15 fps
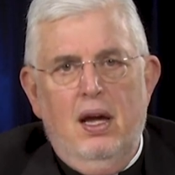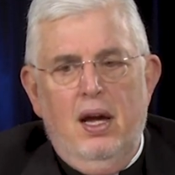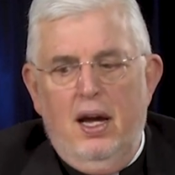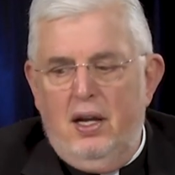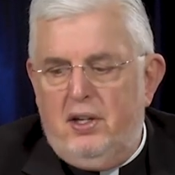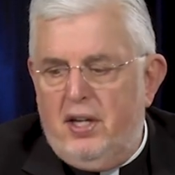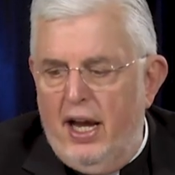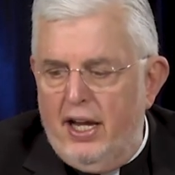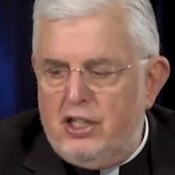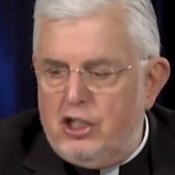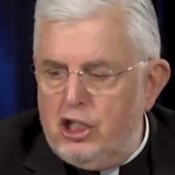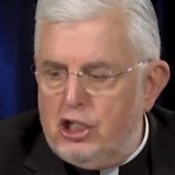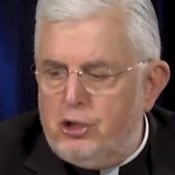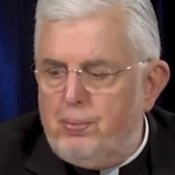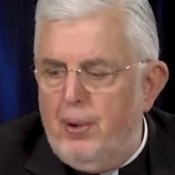It takes
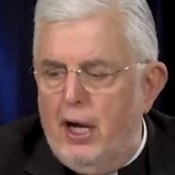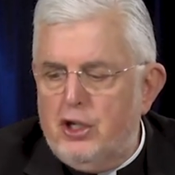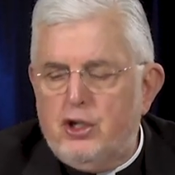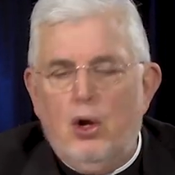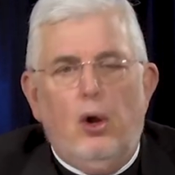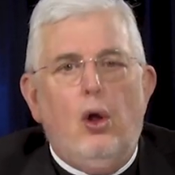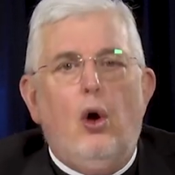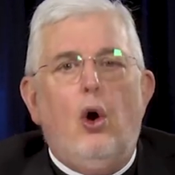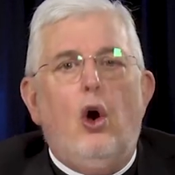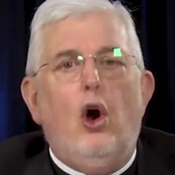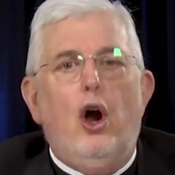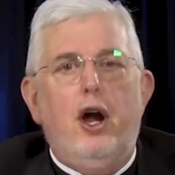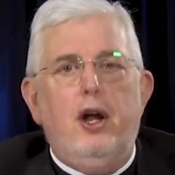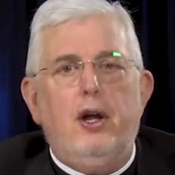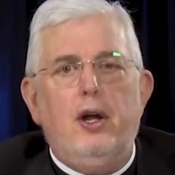a special
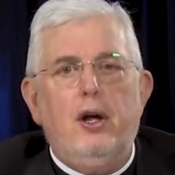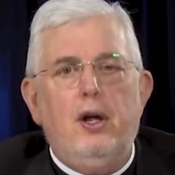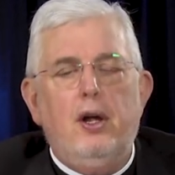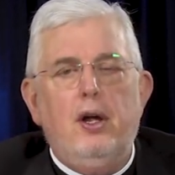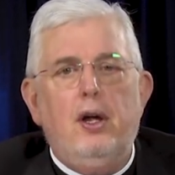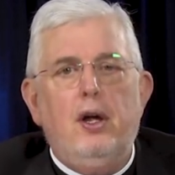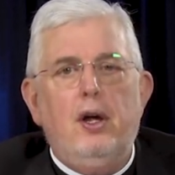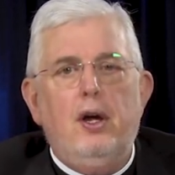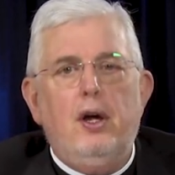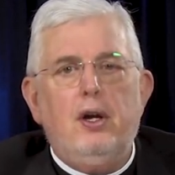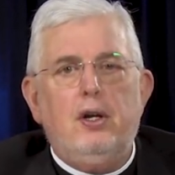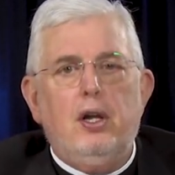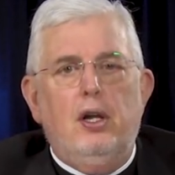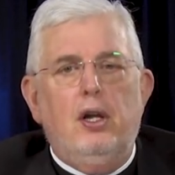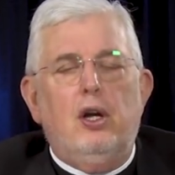heart
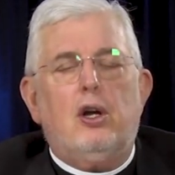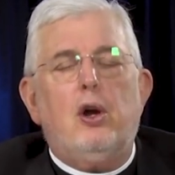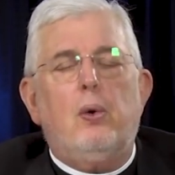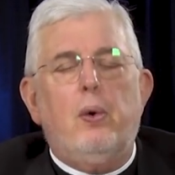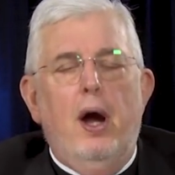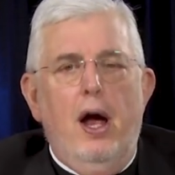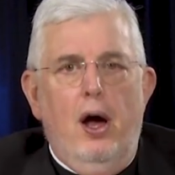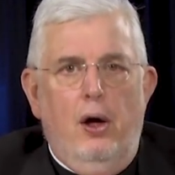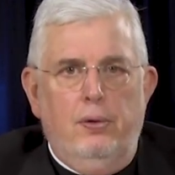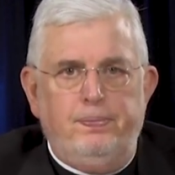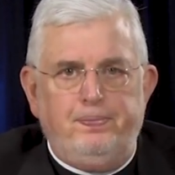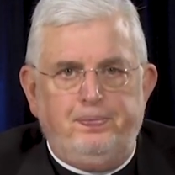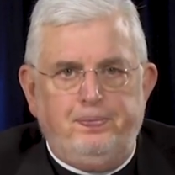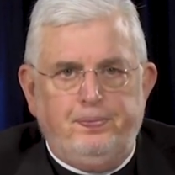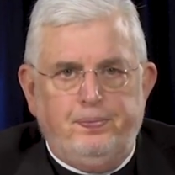to look around